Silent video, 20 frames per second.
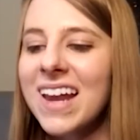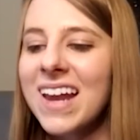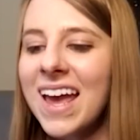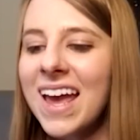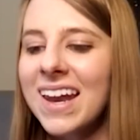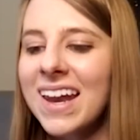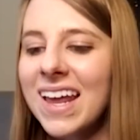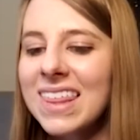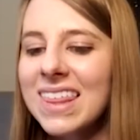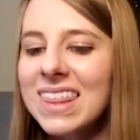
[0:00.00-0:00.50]

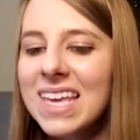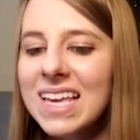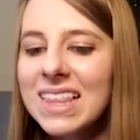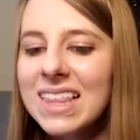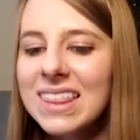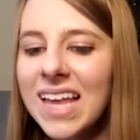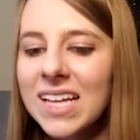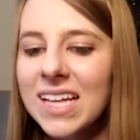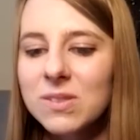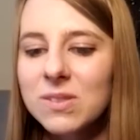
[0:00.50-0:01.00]
And I think
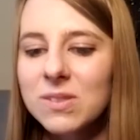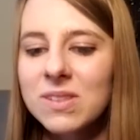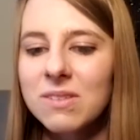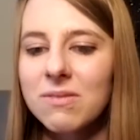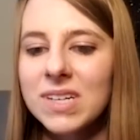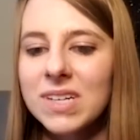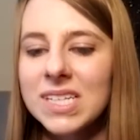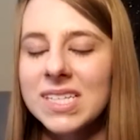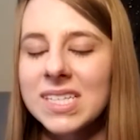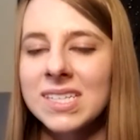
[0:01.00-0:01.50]
that's the
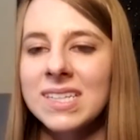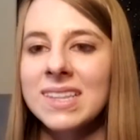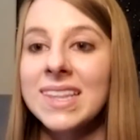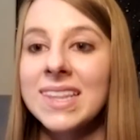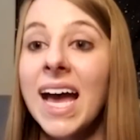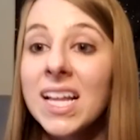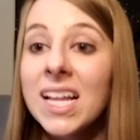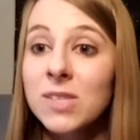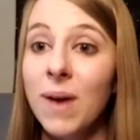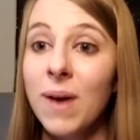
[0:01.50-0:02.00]
reason,
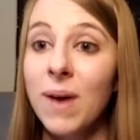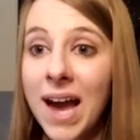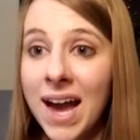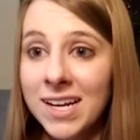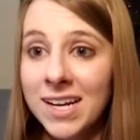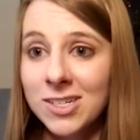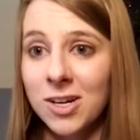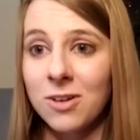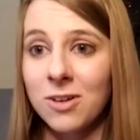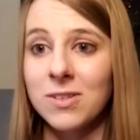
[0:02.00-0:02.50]
that's why
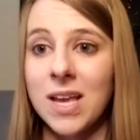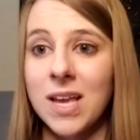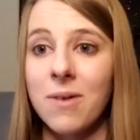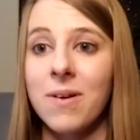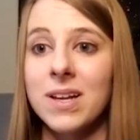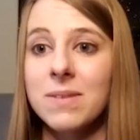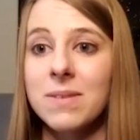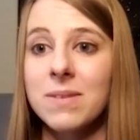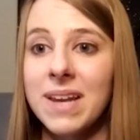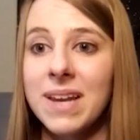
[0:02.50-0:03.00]
I
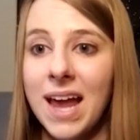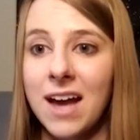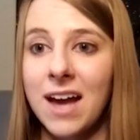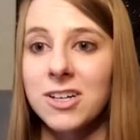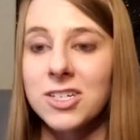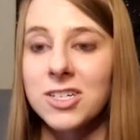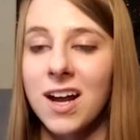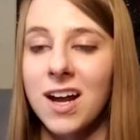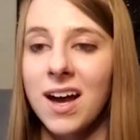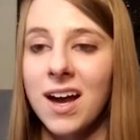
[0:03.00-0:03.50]
wanted to be an
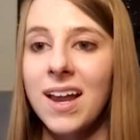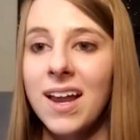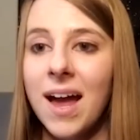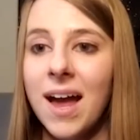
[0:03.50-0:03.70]
astronaut.